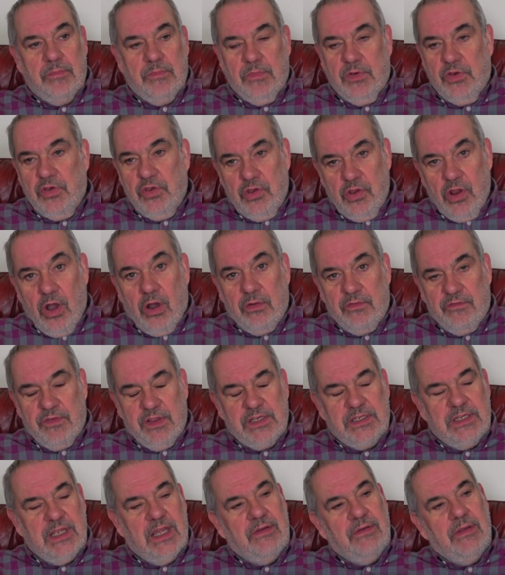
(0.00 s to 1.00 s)
not
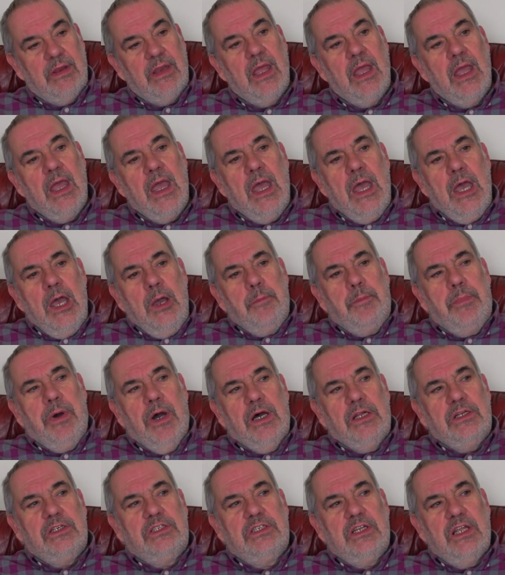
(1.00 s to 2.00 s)
vegetarian,
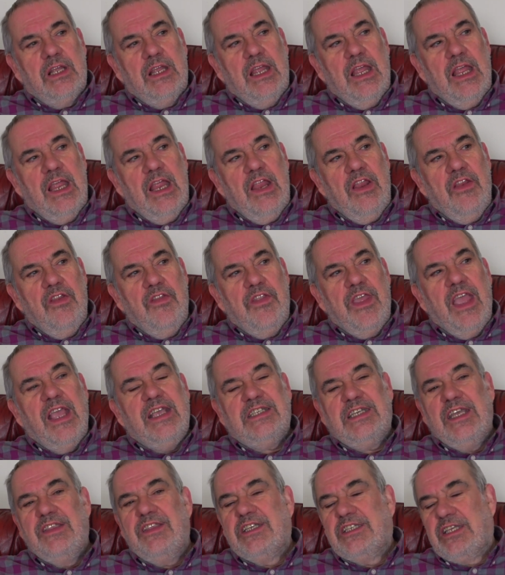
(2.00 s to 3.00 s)
but
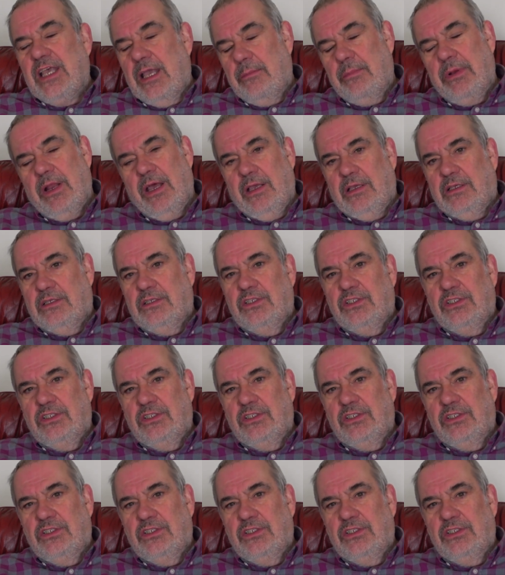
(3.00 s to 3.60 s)
it's in the same place.